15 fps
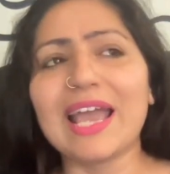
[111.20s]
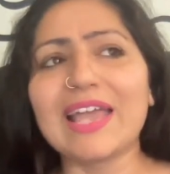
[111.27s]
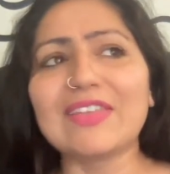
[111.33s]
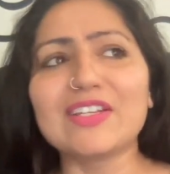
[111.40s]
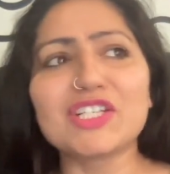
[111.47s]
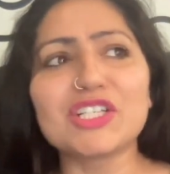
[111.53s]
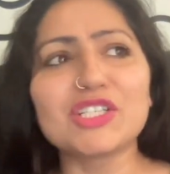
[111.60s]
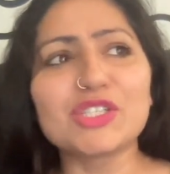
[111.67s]
And
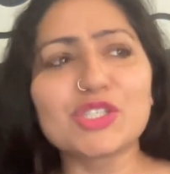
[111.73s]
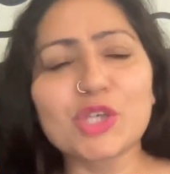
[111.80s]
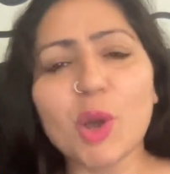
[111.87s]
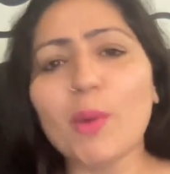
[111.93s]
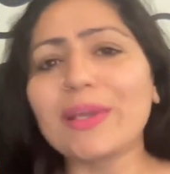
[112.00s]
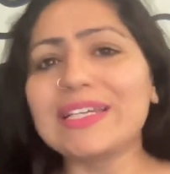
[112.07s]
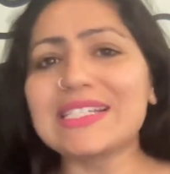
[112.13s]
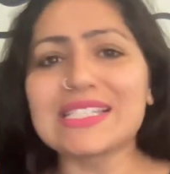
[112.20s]
then she's
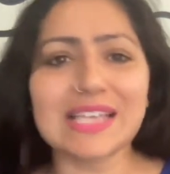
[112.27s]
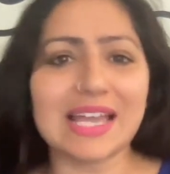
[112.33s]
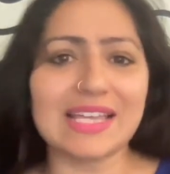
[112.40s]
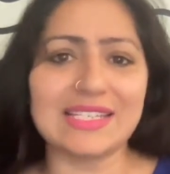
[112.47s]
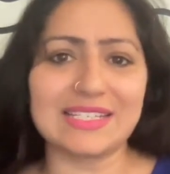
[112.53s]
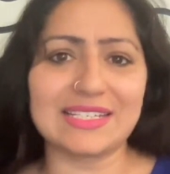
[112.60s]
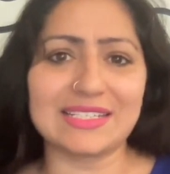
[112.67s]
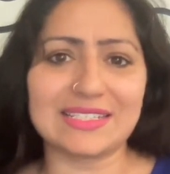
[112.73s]
so
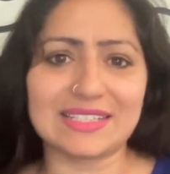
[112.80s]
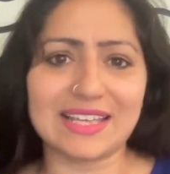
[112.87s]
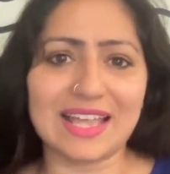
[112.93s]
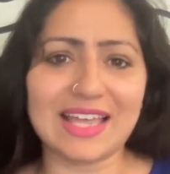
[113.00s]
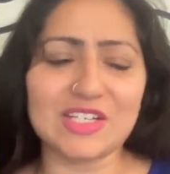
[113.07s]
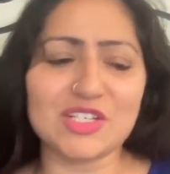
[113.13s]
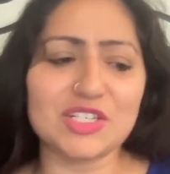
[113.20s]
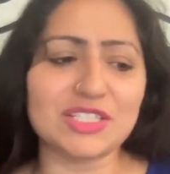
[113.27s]
excited
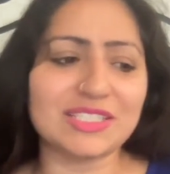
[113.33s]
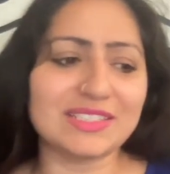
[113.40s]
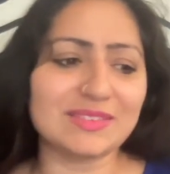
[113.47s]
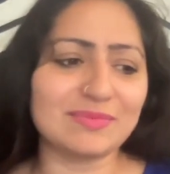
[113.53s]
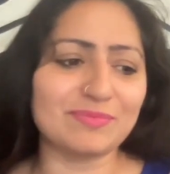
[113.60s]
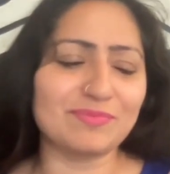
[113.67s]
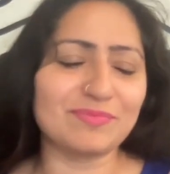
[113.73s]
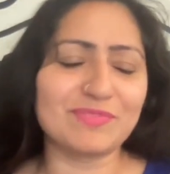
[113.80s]
and
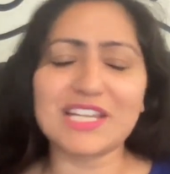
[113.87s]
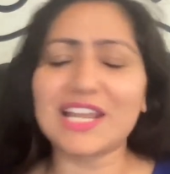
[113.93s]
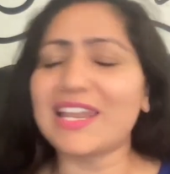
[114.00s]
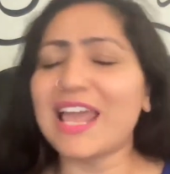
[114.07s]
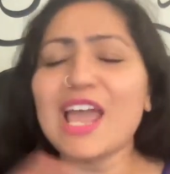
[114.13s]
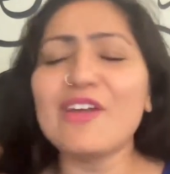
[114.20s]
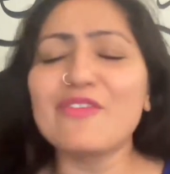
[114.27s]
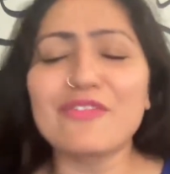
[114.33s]
she'll tell
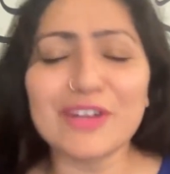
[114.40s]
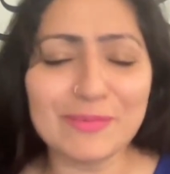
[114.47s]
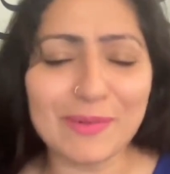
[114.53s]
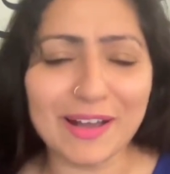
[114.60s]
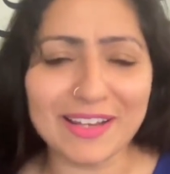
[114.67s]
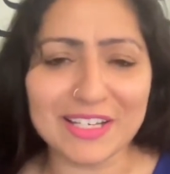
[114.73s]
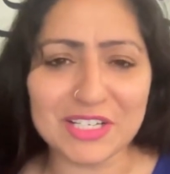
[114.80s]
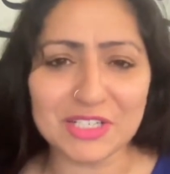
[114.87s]

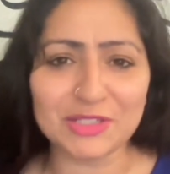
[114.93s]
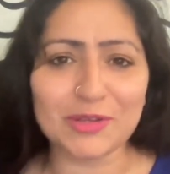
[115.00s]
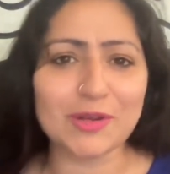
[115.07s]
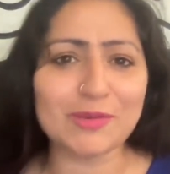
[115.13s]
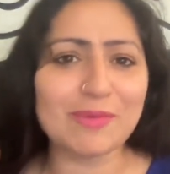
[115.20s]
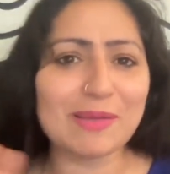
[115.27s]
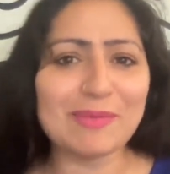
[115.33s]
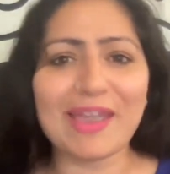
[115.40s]
everybody. She'll go
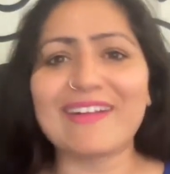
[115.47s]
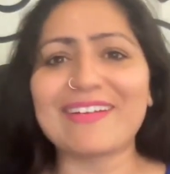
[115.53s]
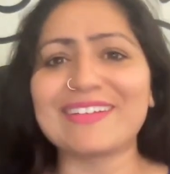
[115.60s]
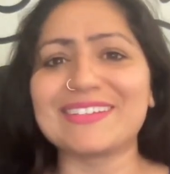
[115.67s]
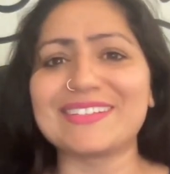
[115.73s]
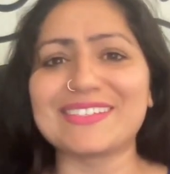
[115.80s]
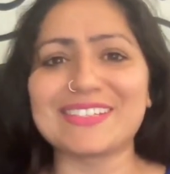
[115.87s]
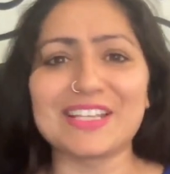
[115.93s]
to my
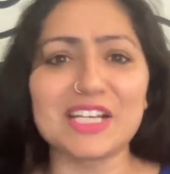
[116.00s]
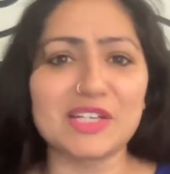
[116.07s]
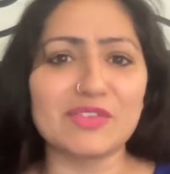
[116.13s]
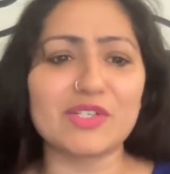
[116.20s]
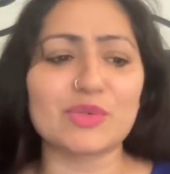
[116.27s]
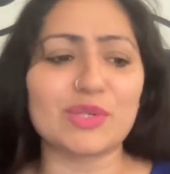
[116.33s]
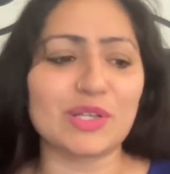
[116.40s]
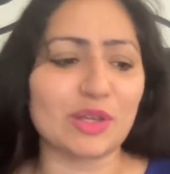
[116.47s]
parents
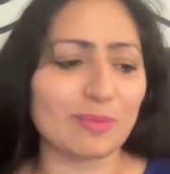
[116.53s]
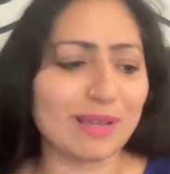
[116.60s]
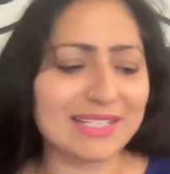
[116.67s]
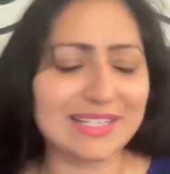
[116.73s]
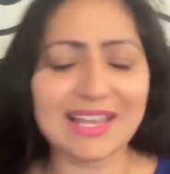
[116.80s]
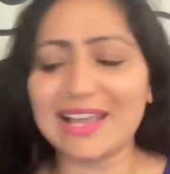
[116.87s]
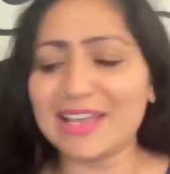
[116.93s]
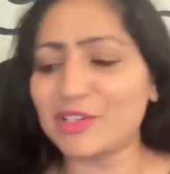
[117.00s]
individually, go to my
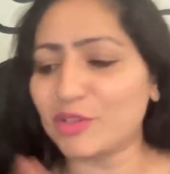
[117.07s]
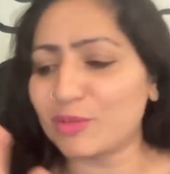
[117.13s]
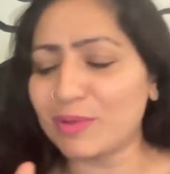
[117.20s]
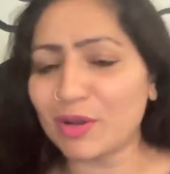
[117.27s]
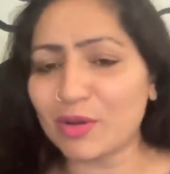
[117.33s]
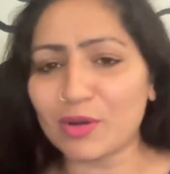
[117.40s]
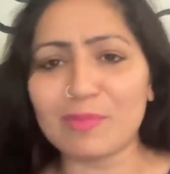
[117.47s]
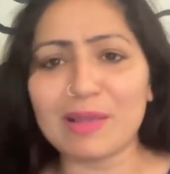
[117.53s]
dad, go
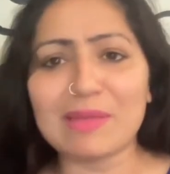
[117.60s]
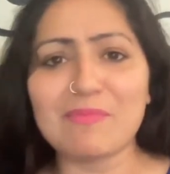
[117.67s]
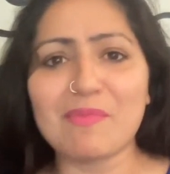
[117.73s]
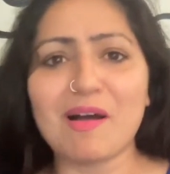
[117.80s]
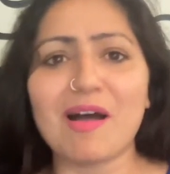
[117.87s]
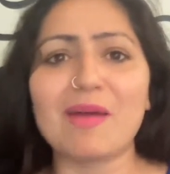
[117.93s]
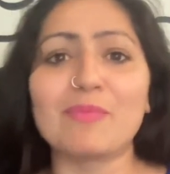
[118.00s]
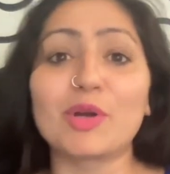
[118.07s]
to my
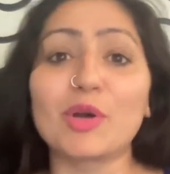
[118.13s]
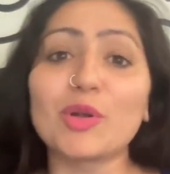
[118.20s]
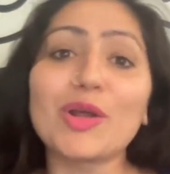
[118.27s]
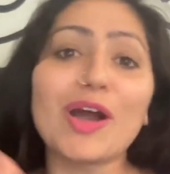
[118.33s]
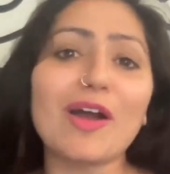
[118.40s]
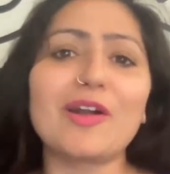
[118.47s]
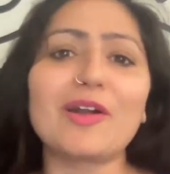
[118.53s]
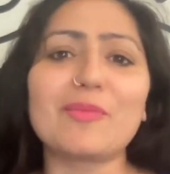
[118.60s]
mom, go to
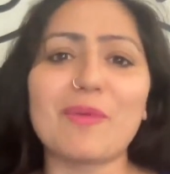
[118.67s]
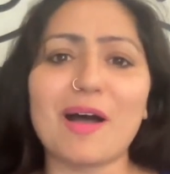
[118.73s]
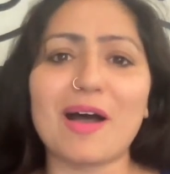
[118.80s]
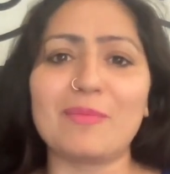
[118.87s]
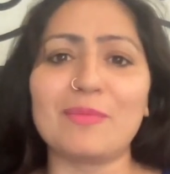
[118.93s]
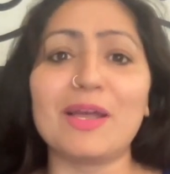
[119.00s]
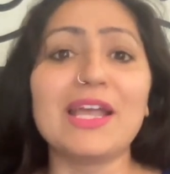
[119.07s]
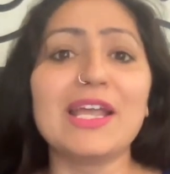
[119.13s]
her
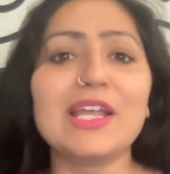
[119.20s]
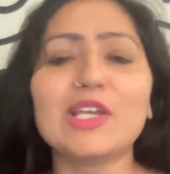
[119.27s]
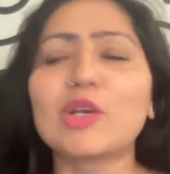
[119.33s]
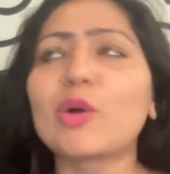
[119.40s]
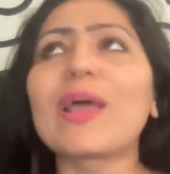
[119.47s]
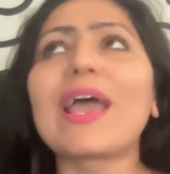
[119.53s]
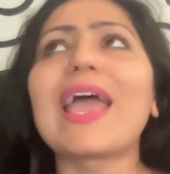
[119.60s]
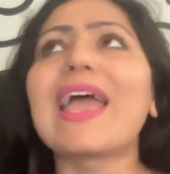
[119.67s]
mom,
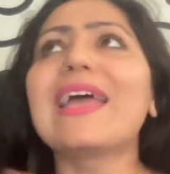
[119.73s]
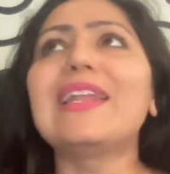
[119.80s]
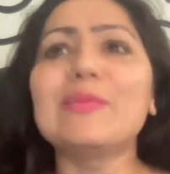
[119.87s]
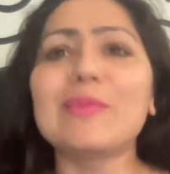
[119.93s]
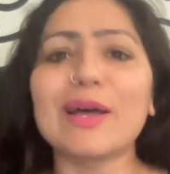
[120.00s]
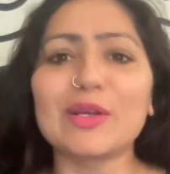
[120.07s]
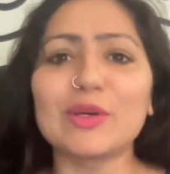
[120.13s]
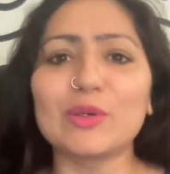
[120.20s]
go to
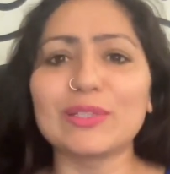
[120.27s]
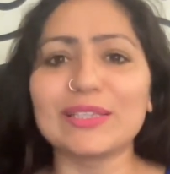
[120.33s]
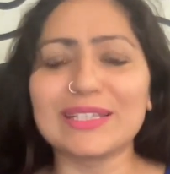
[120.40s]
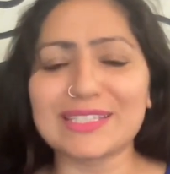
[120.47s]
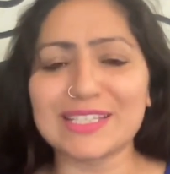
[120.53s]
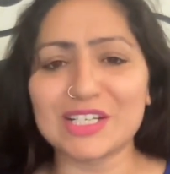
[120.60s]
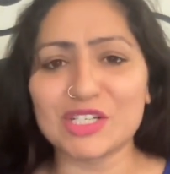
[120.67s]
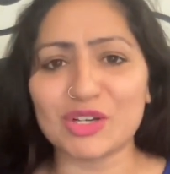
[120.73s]
anybody who'll
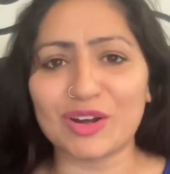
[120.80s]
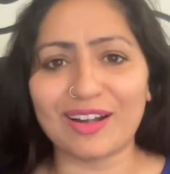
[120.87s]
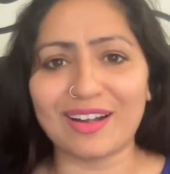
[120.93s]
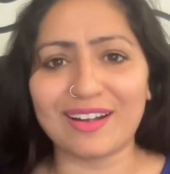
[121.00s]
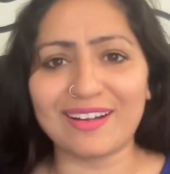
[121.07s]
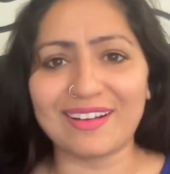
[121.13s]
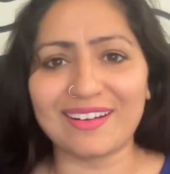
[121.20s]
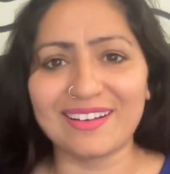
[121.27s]
listen to
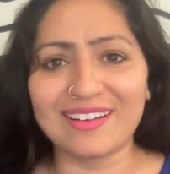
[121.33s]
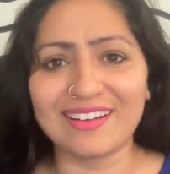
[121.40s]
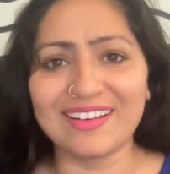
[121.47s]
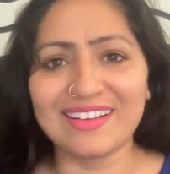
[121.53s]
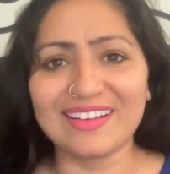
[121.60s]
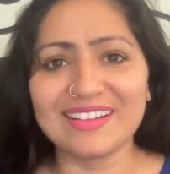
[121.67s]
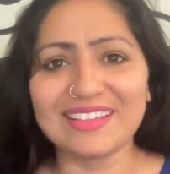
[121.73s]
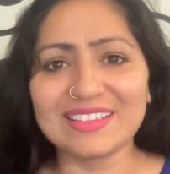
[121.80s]
her
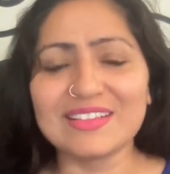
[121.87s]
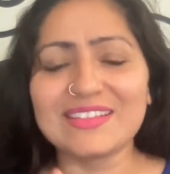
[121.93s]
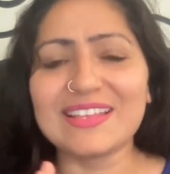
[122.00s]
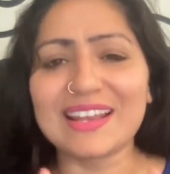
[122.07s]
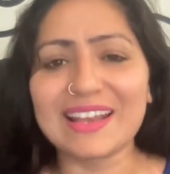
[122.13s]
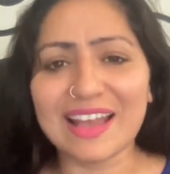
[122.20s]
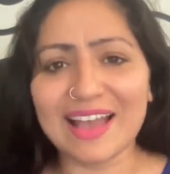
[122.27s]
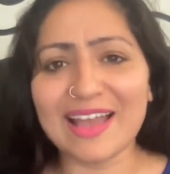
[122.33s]
that